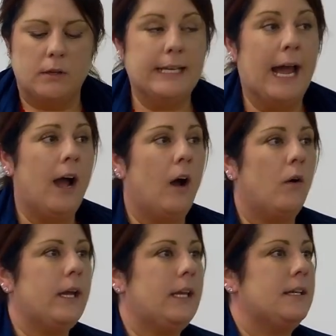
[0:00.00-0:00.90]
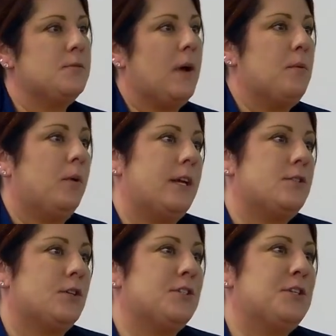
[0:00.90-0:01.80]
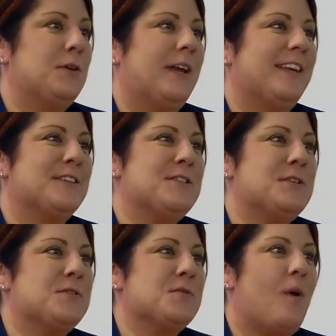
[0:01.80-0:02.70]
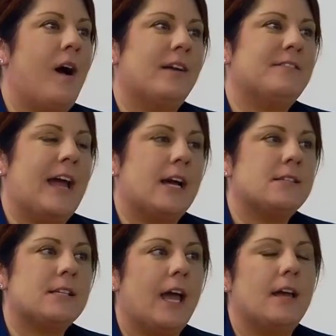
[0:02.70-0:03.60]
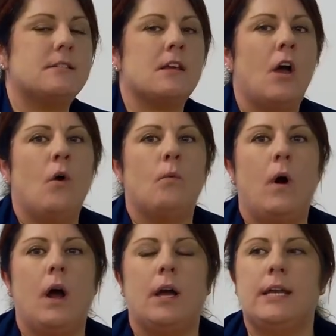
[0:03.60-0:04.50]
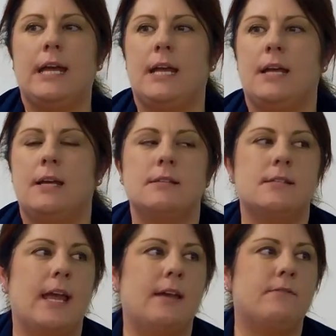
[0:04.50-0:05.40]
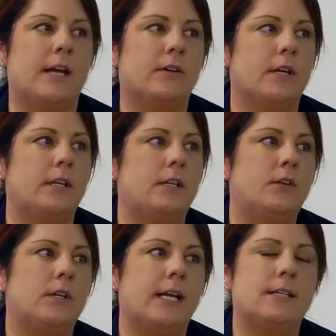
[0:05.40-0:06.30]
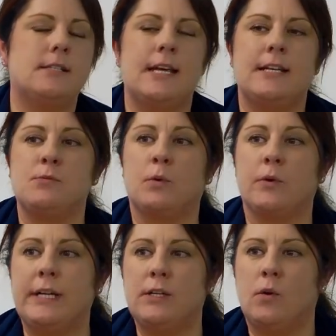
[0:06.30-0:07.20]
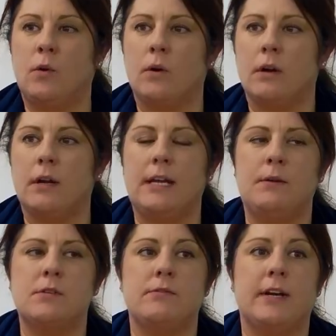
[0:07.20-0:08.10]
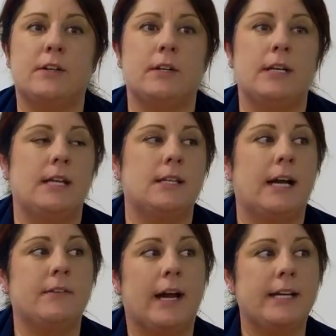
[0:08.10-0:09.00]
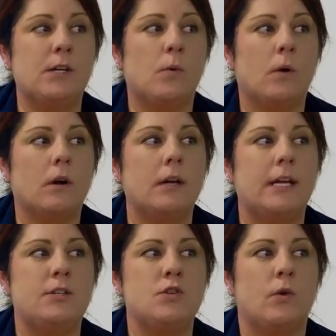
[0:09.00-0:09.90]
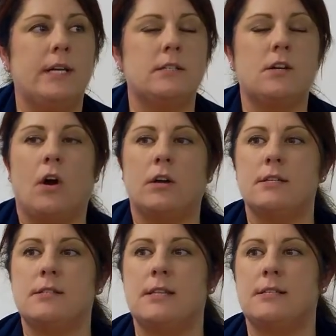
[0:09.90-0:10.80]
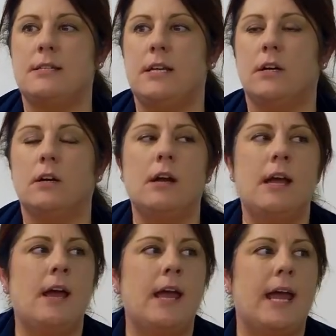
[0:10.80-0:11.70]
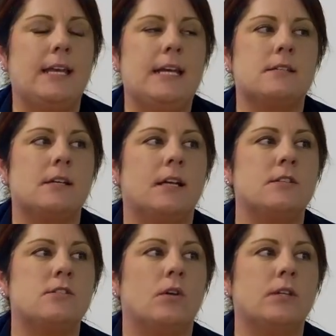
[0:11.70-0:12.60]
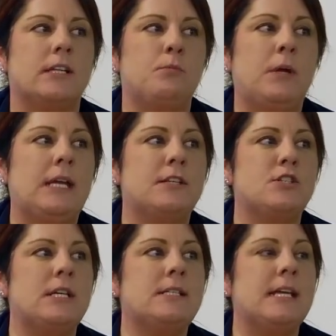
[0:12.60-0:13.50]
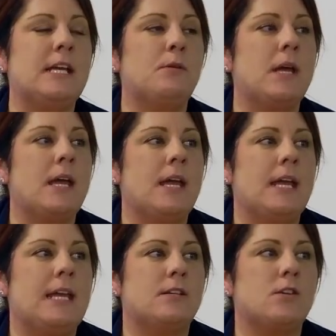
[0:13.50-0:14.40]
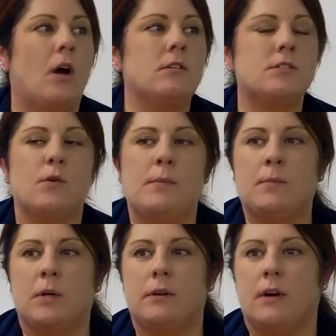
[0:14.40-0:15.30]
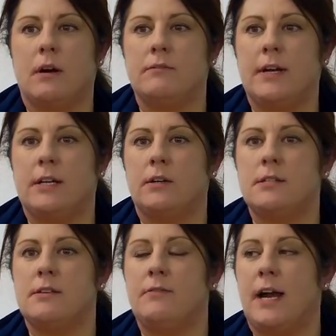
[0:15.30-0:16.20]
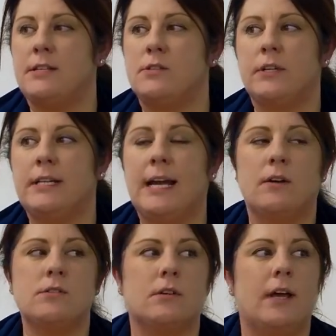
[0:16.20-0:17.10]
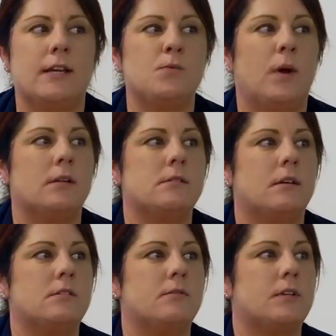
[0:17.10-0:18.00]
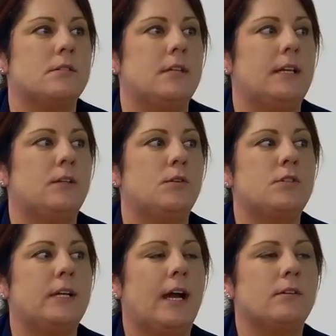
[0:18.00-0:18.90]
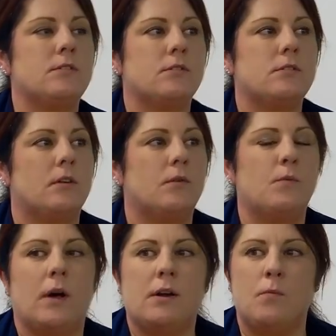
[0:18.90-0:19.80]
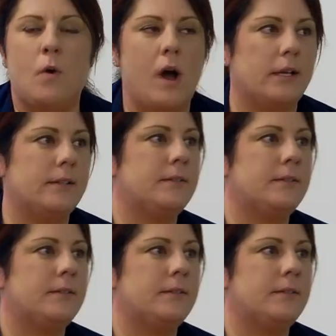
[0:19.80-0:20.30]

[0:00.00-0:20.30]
Now it is my pleasure to introduce Juan Vasquez. Juan is a veteran United States Marine Corps. He was a veteran in the Iraqi War. He joined Cartus this year, and he is a consultant on the P&G team. He is also a member of our Veterans Advisory Council as well as our Diversity and Inclusion Council. So welcome, Juan.